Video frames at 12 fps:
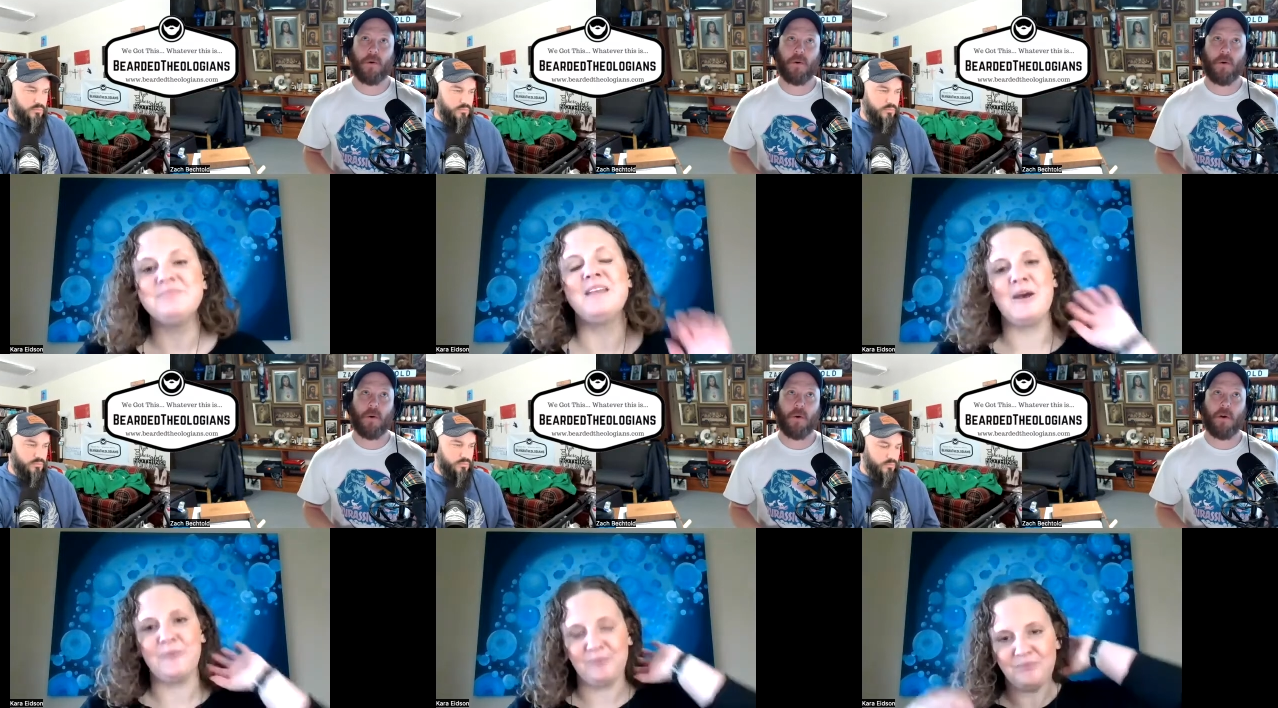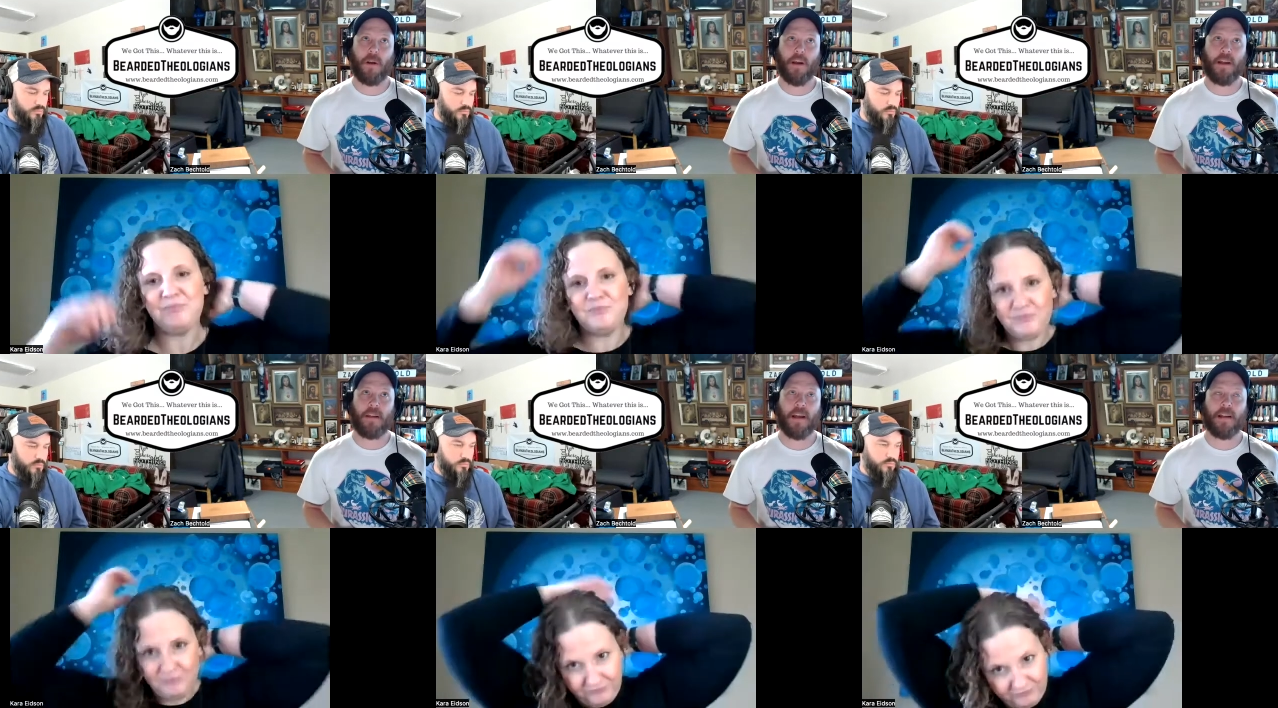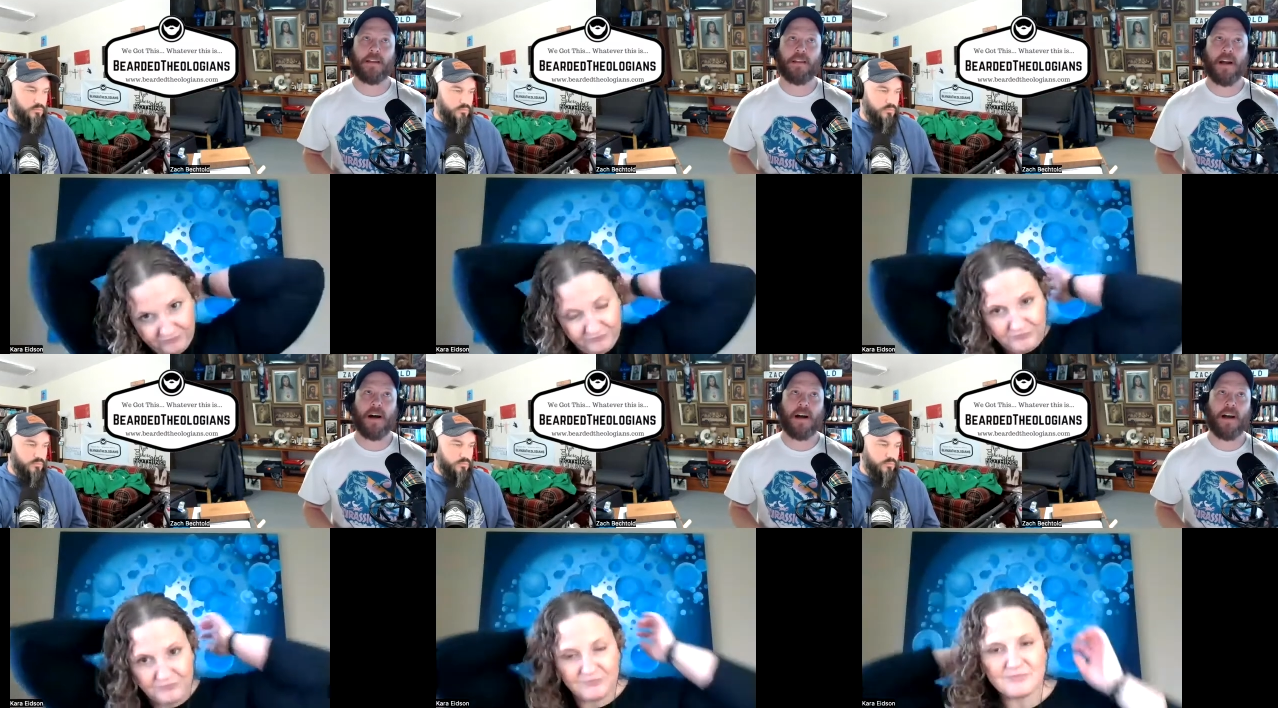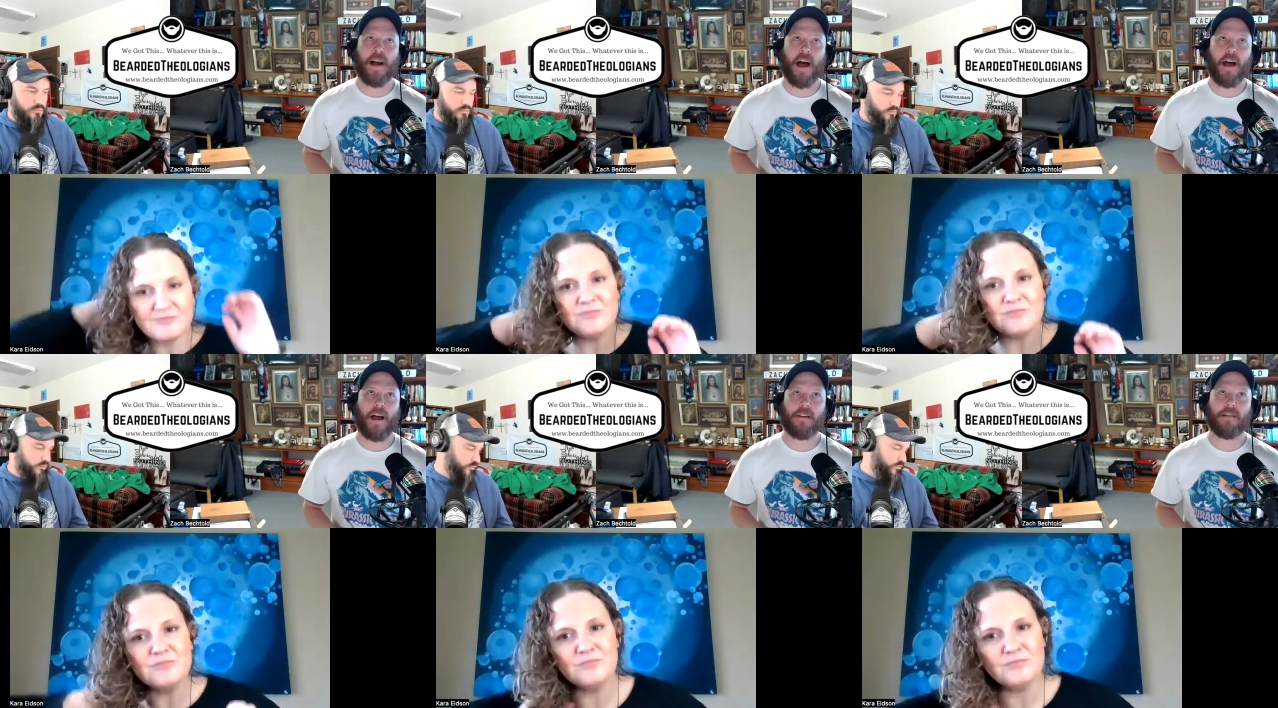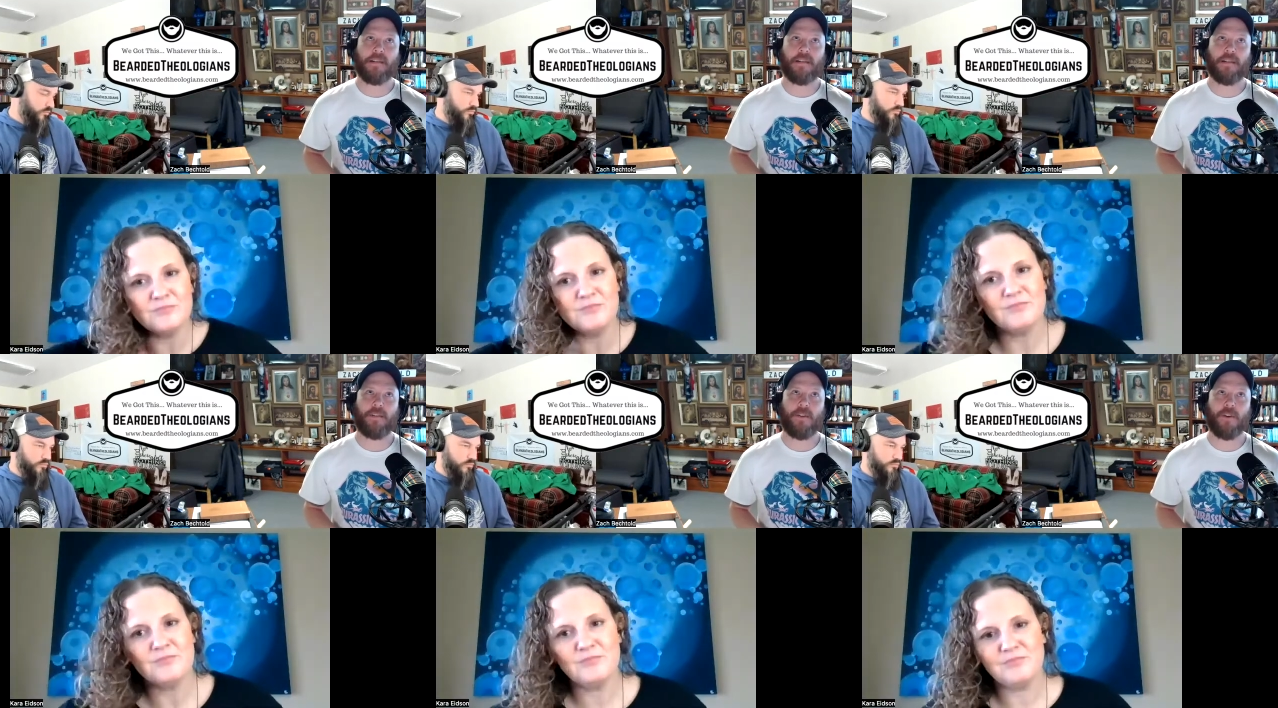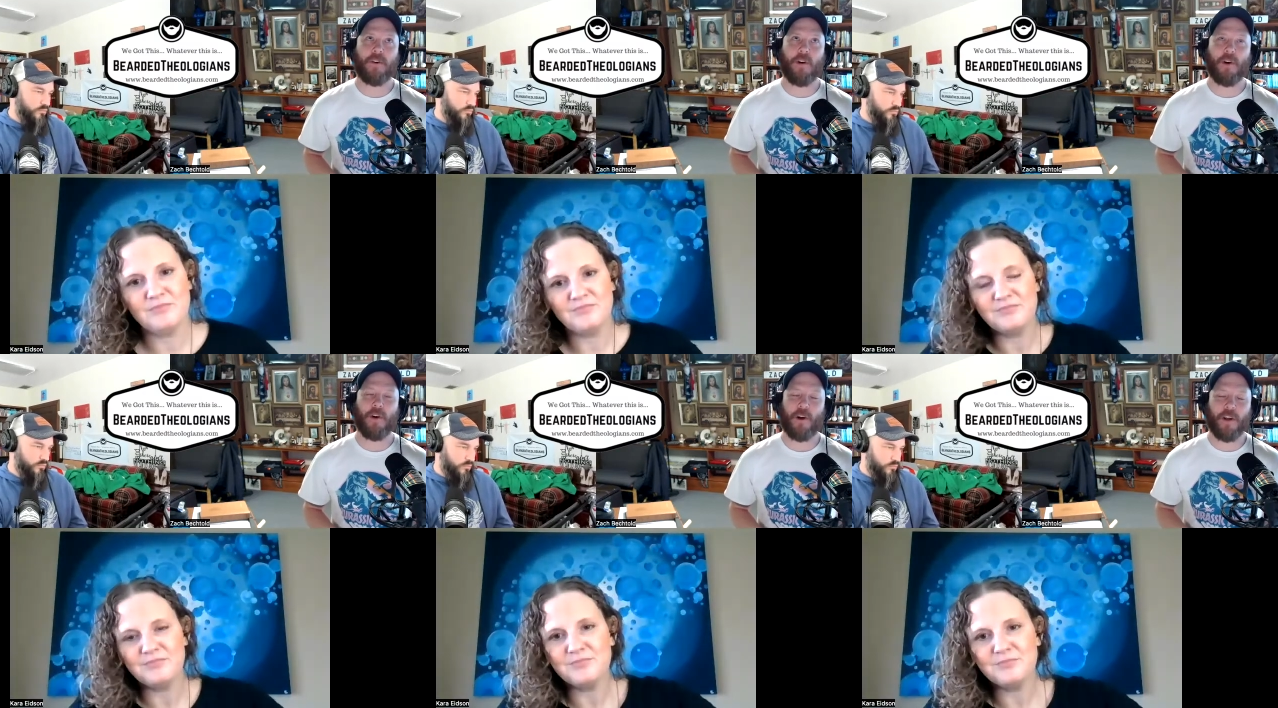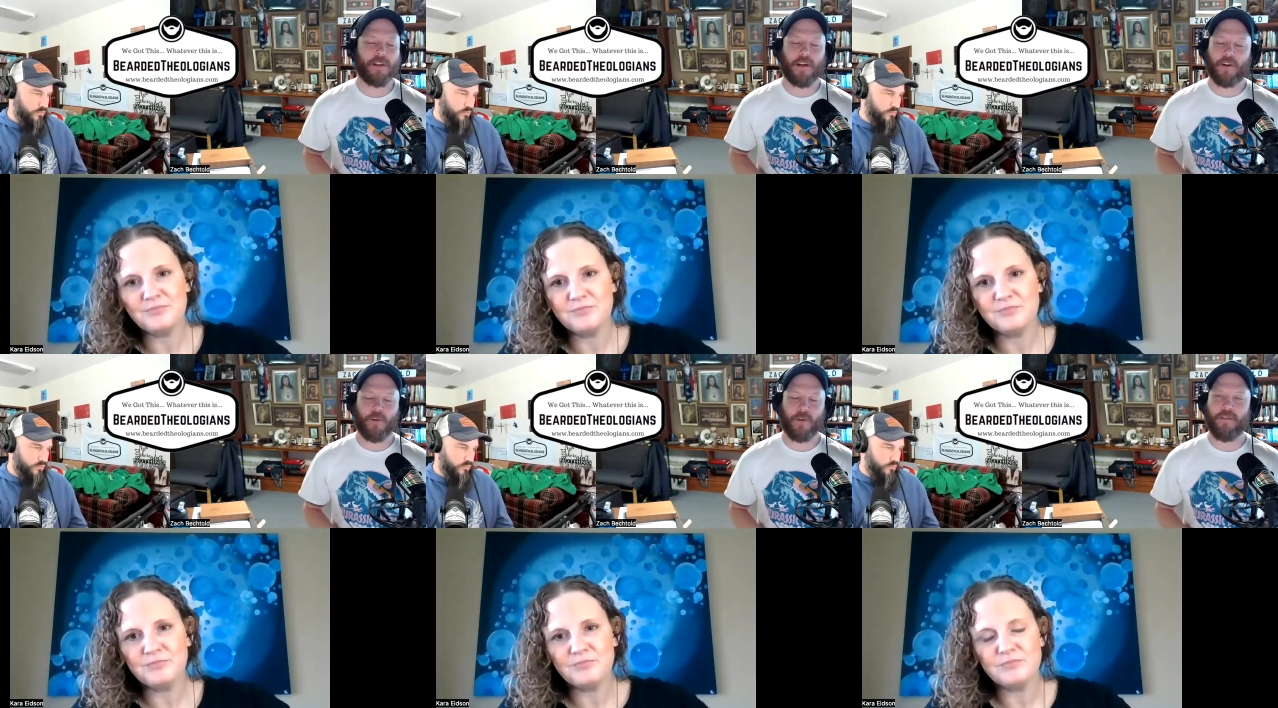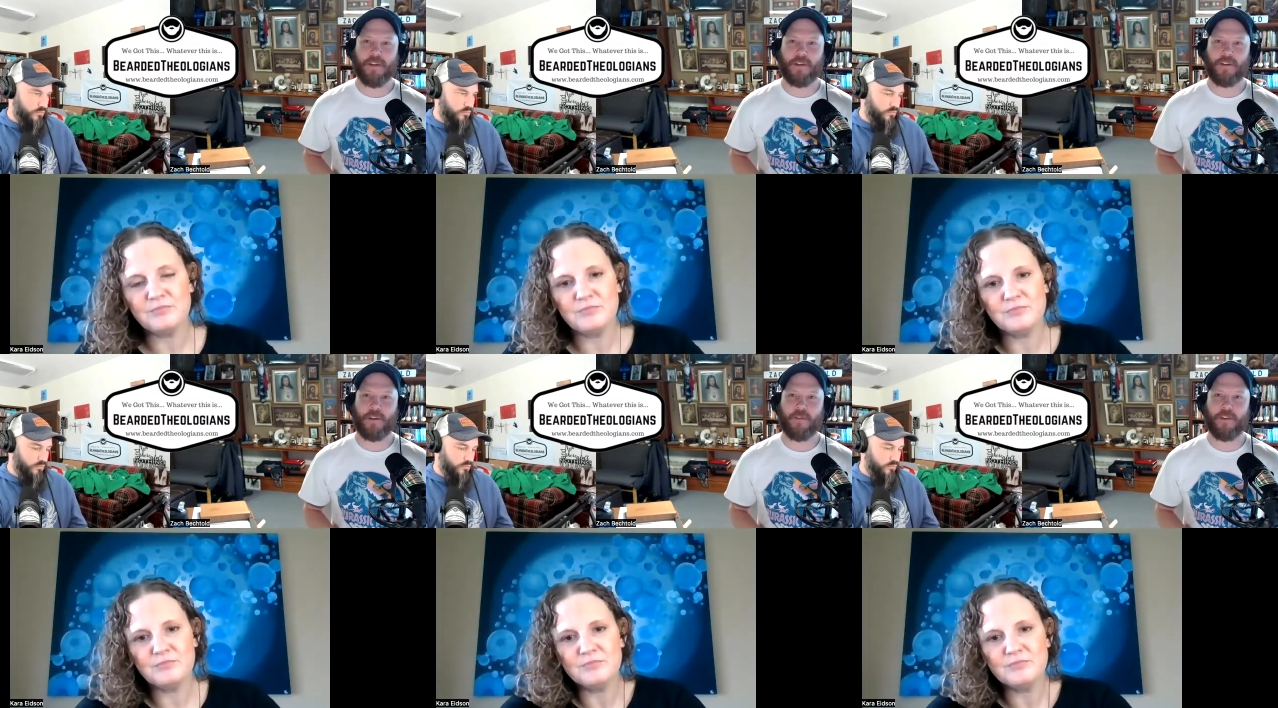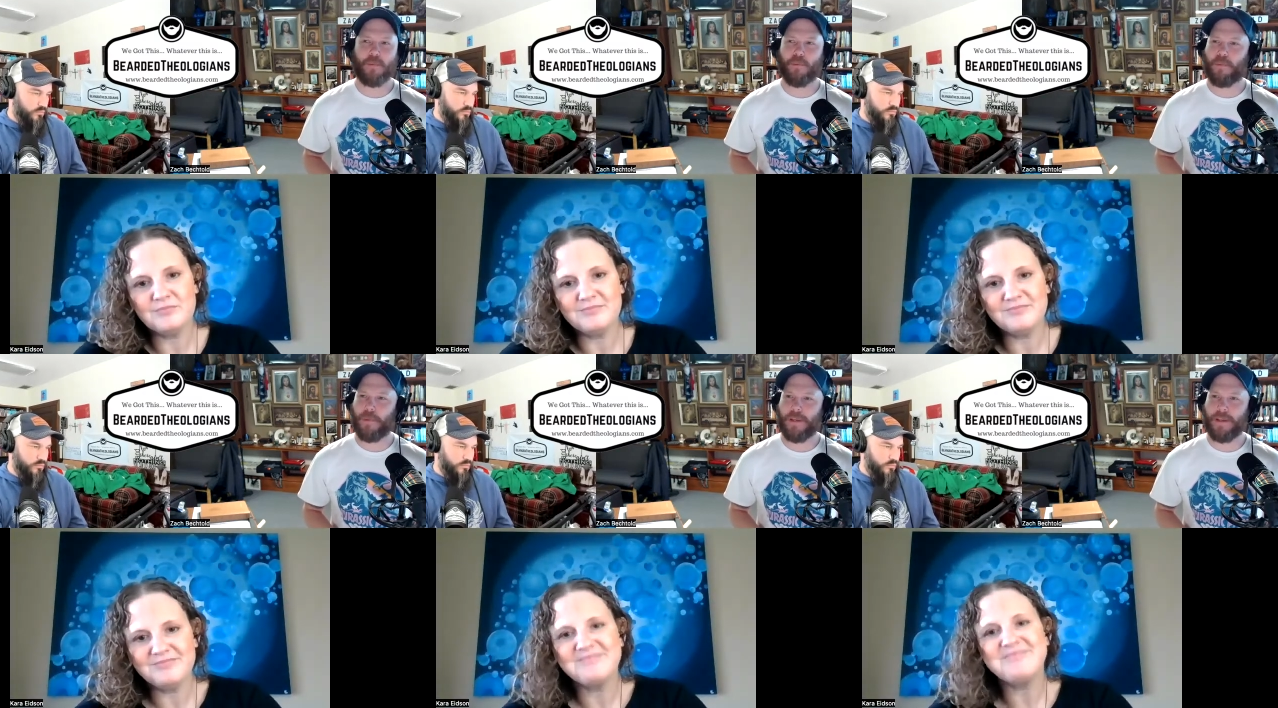Speaker 1: yeah it, it's not as it's not a grieving service but it